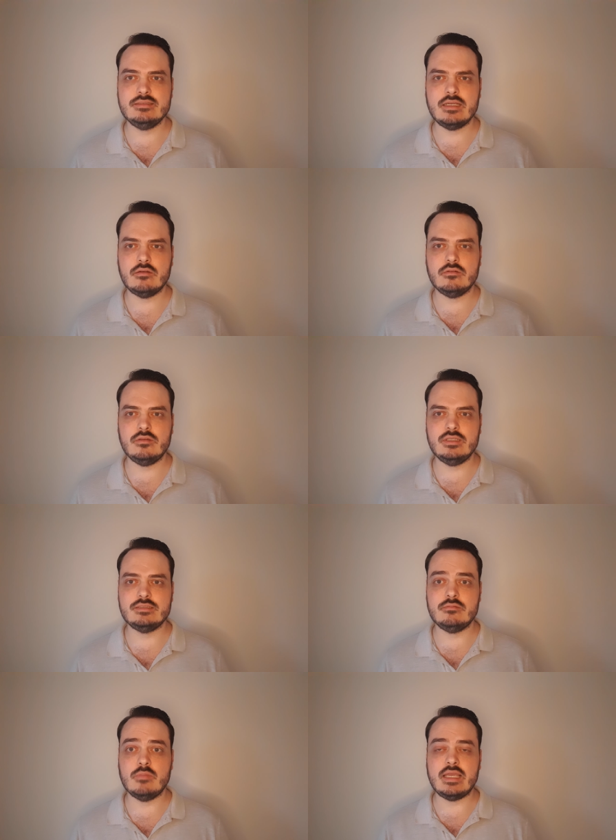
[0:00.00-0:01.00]
Now,
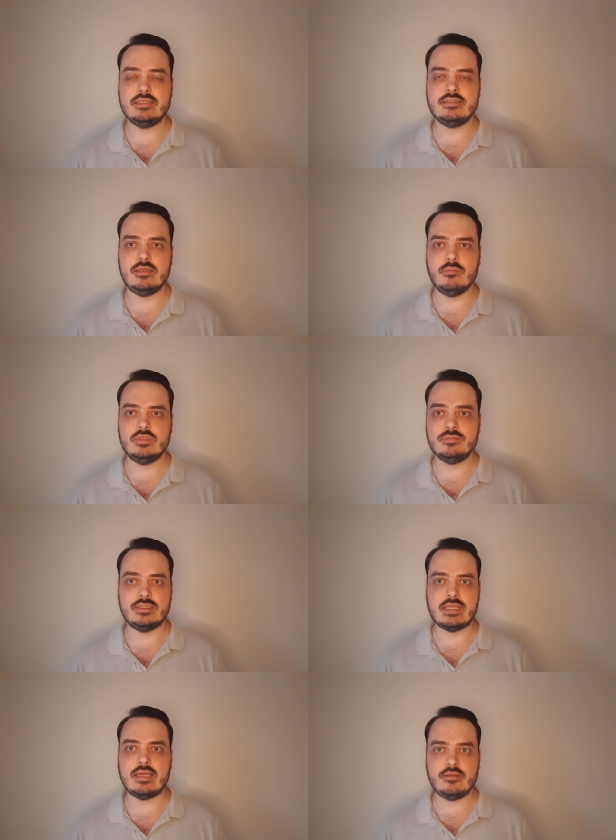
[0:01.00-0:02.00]
this may seem
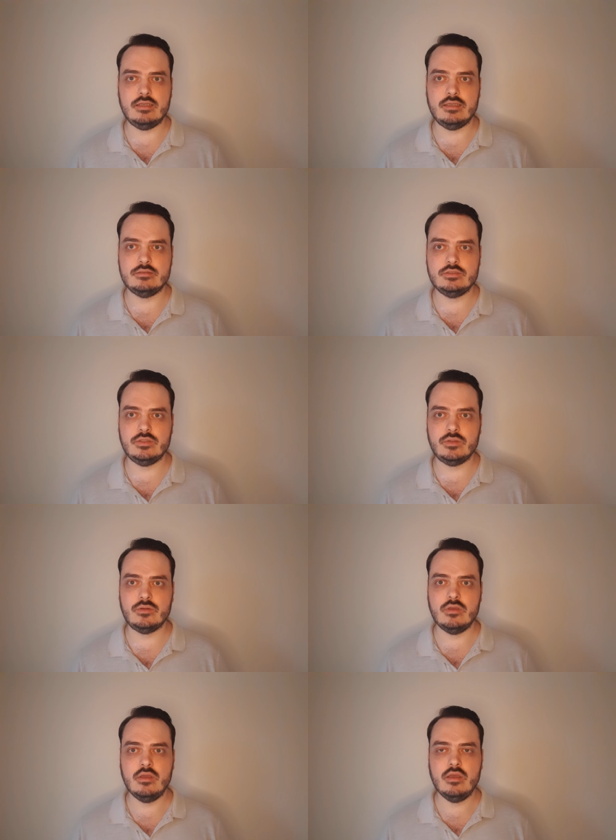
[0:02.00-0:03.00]
spectacular to
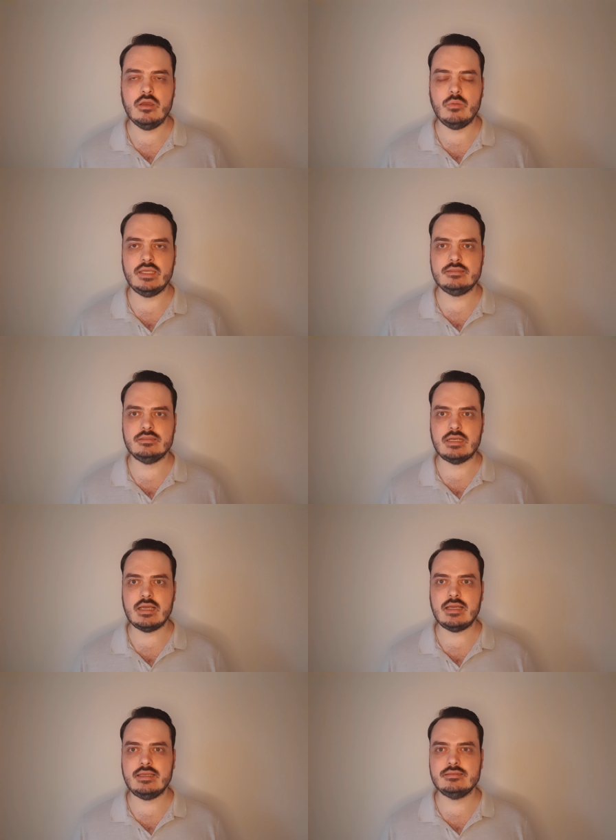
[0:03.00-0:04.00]
Western
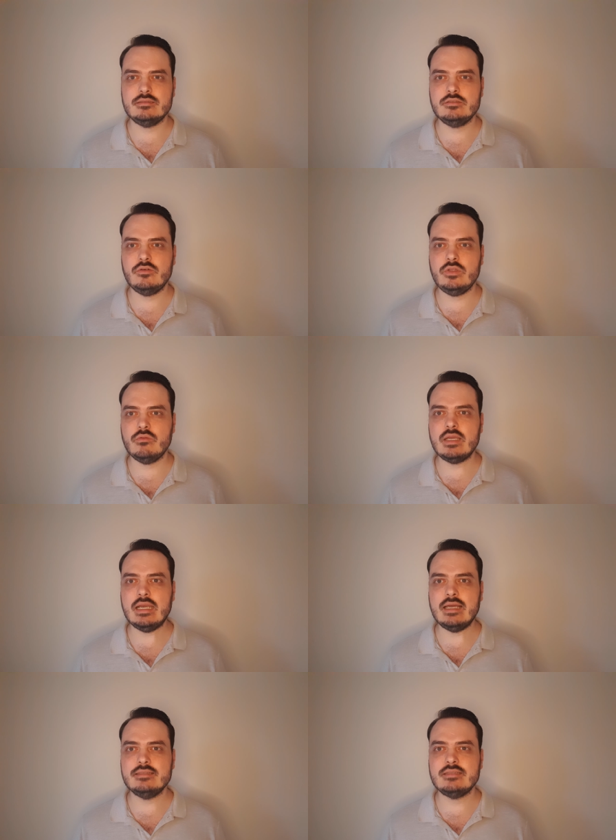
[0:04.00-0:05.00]
eyes until you
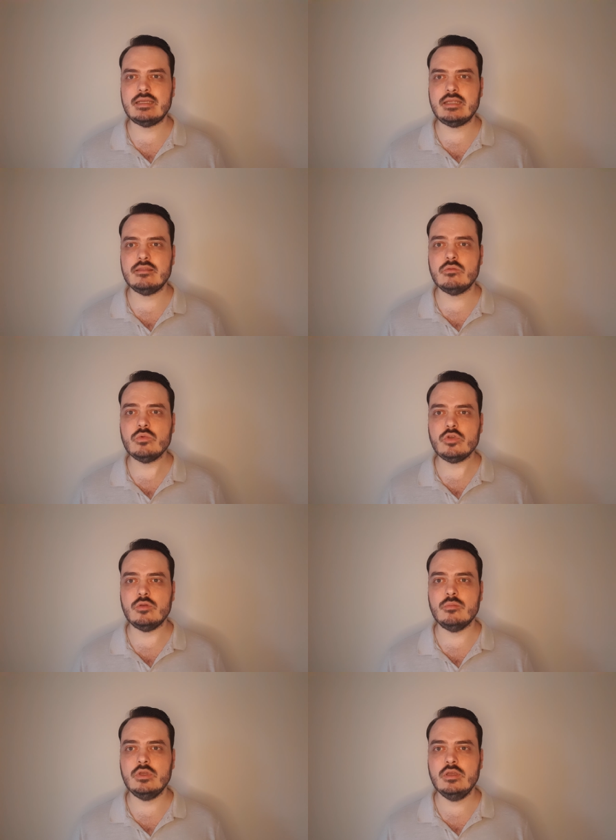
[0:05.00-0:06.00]
realize that in the
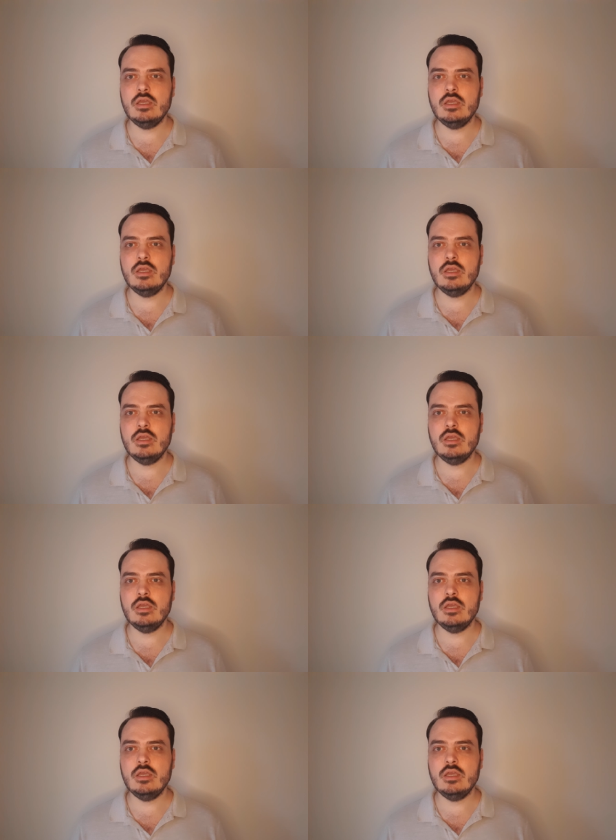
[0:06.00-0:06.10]
womb,